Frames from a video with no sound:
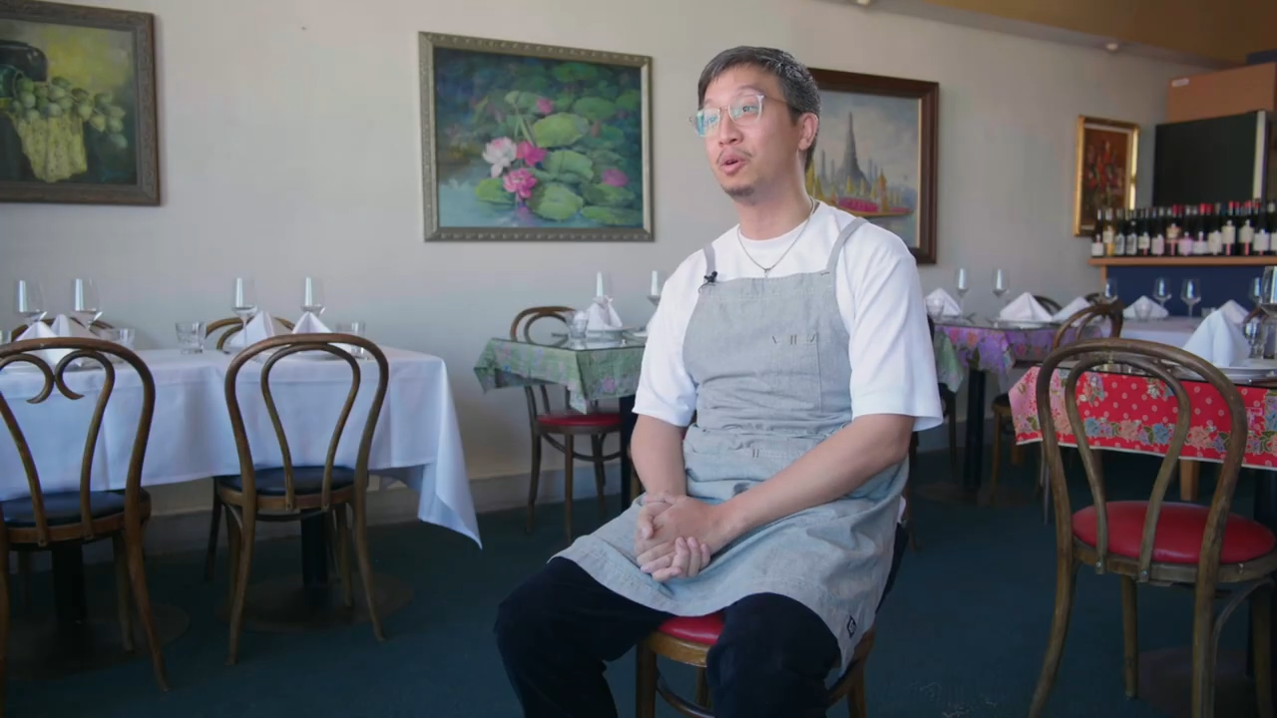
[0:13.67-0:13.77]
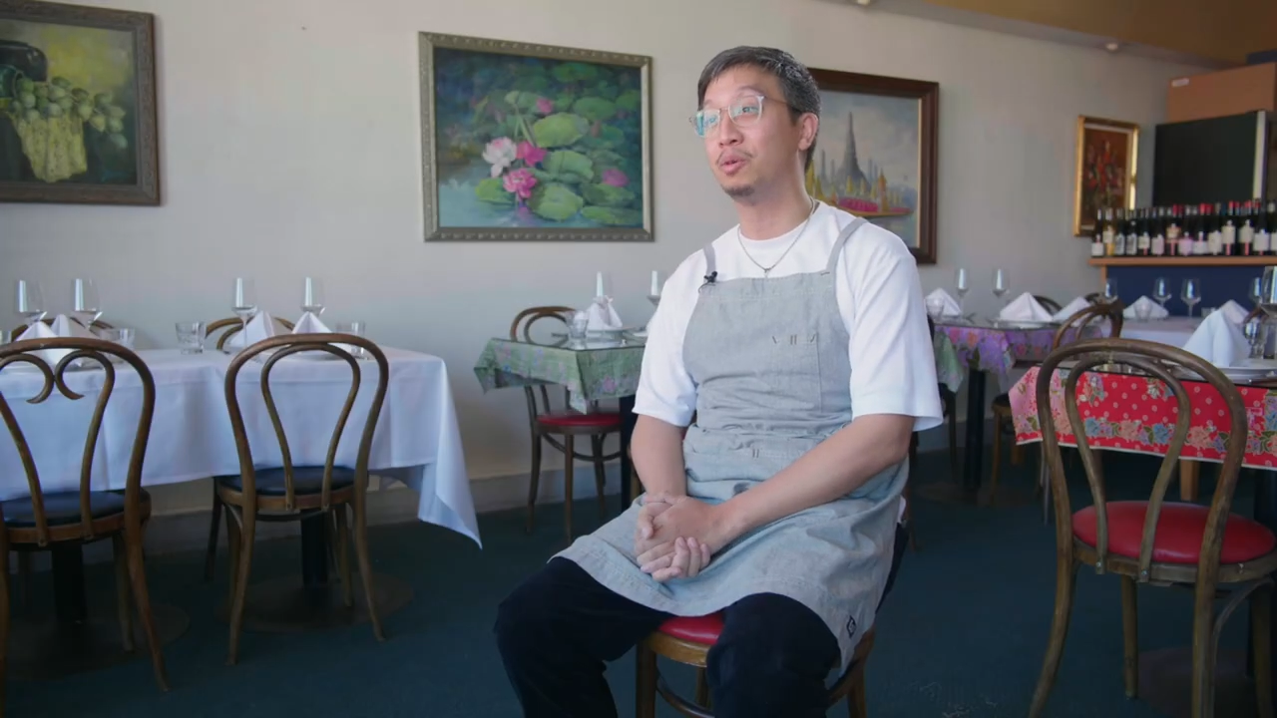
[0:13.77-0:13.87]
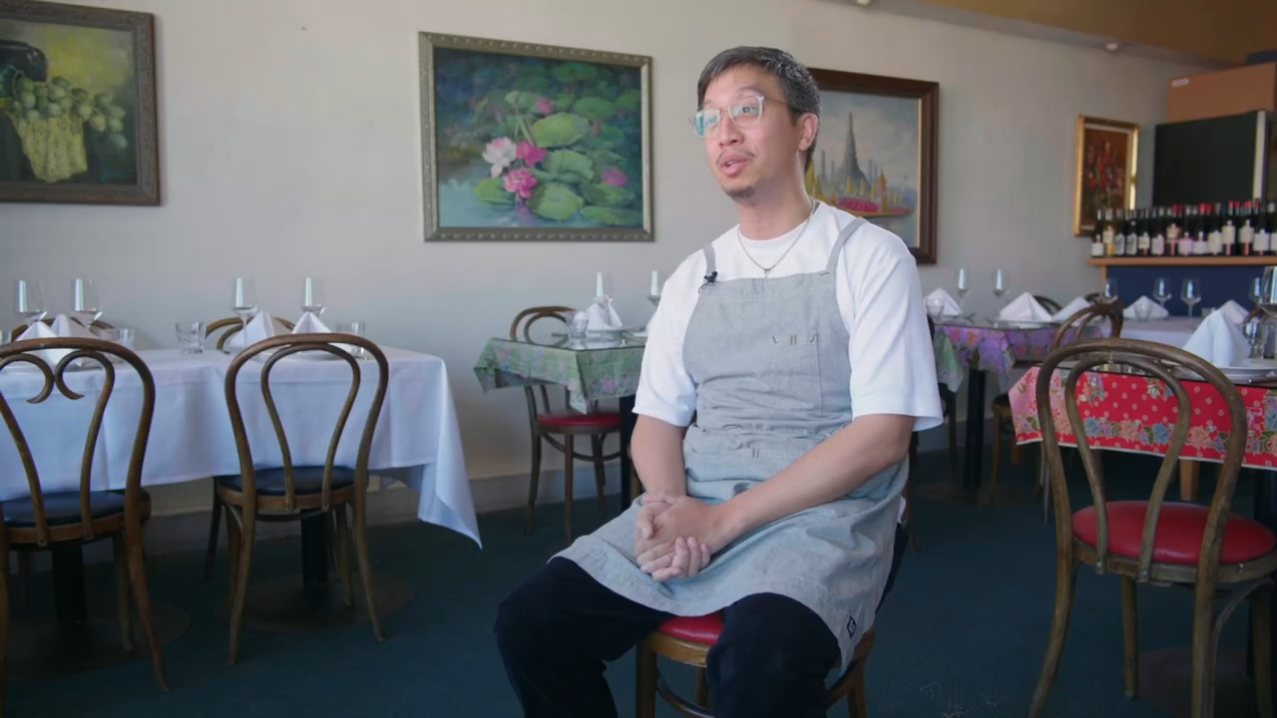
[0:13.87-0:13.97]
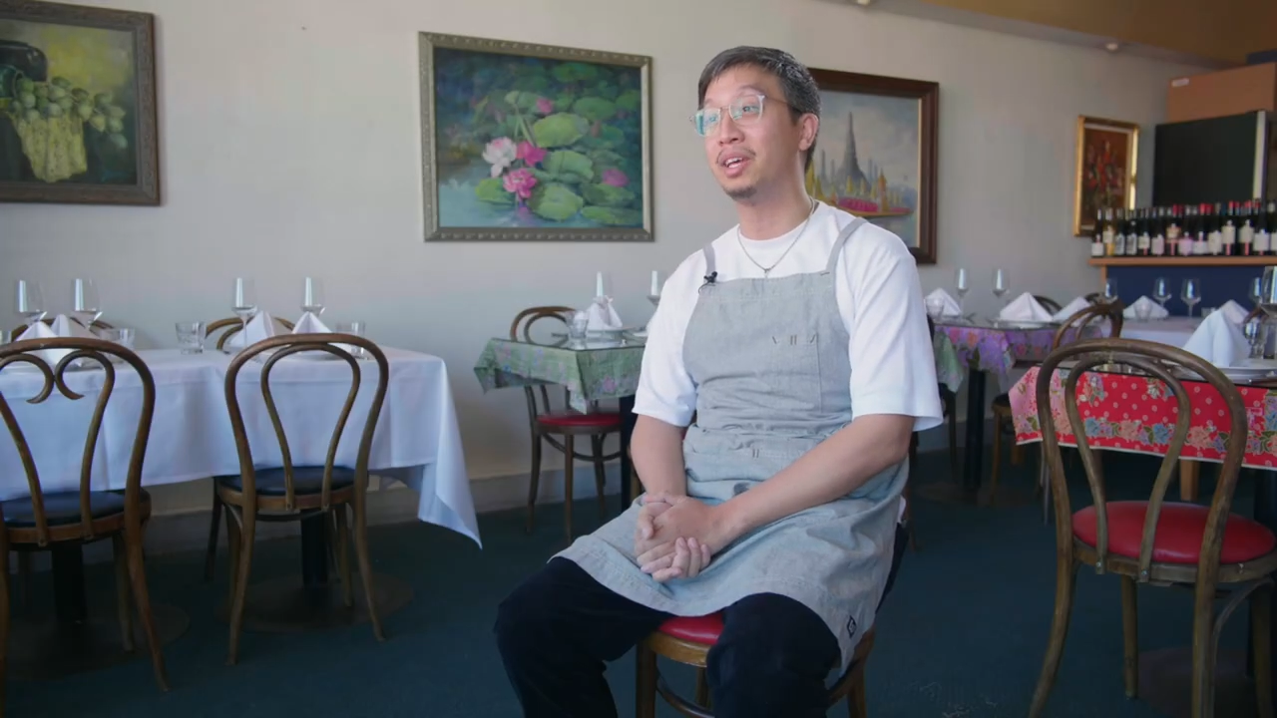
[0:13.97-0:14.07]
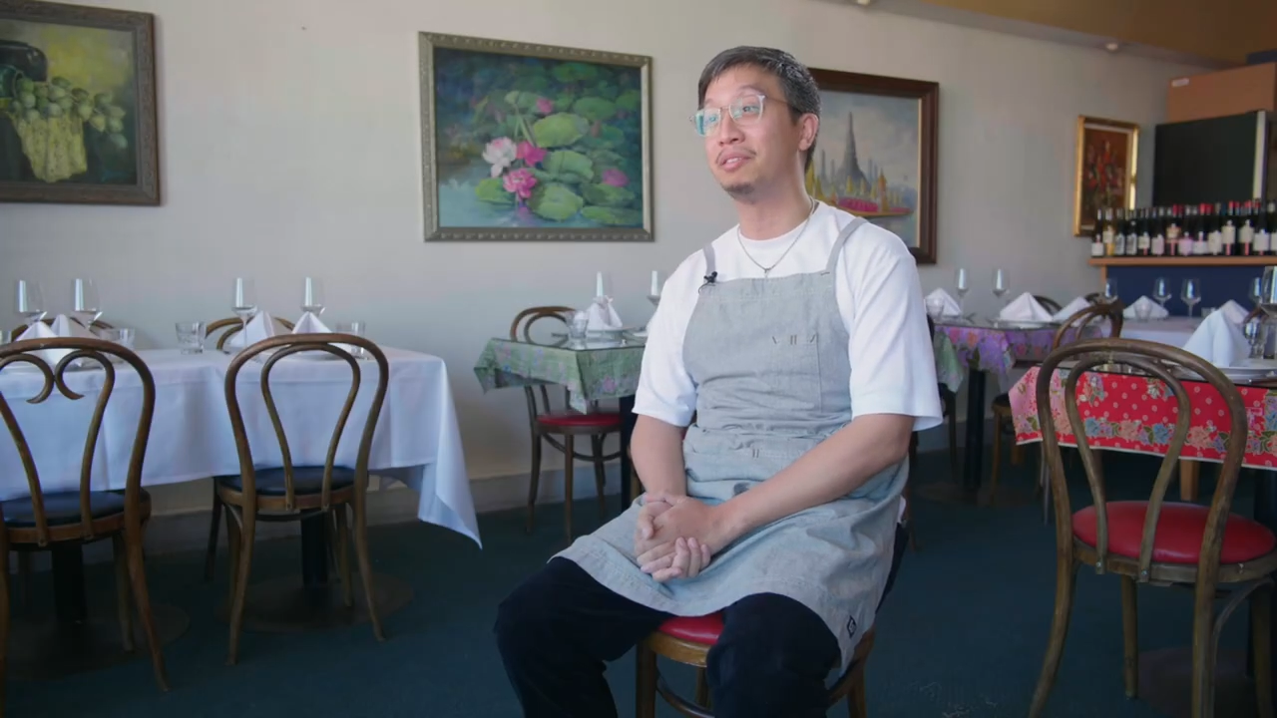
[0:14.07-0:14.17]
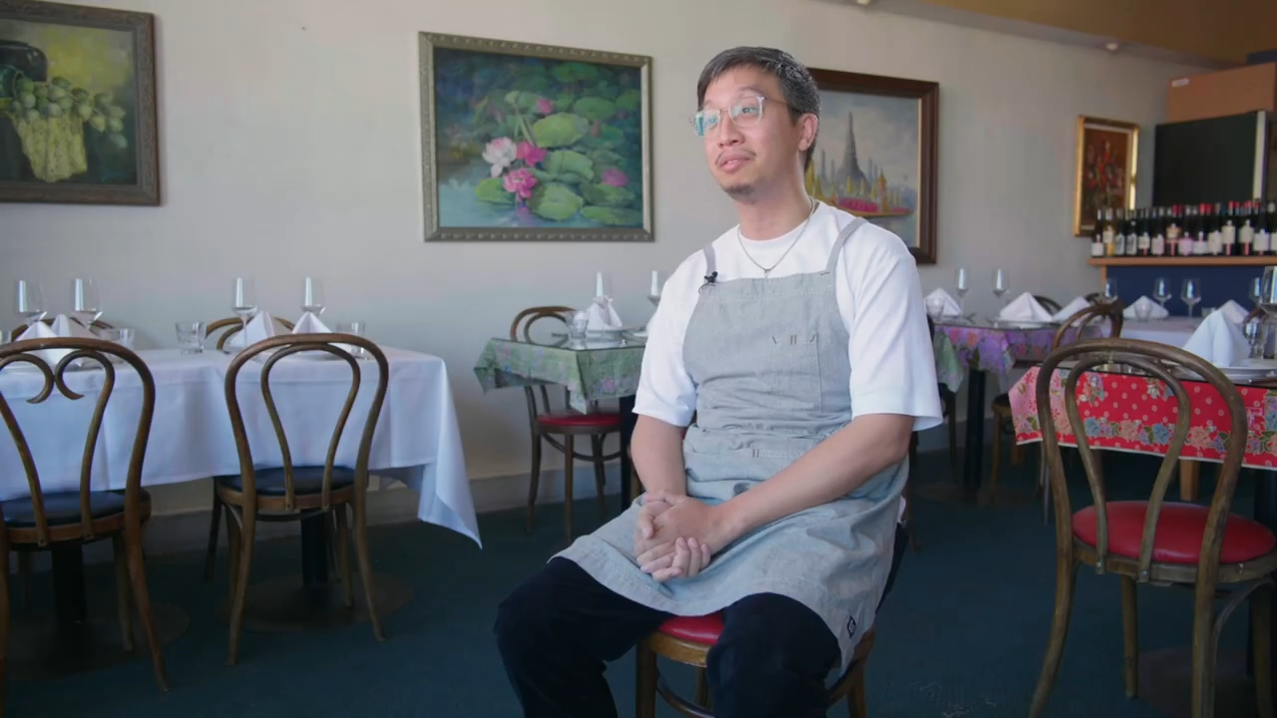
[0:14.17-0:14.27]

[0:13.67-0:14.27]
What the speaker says: whole life.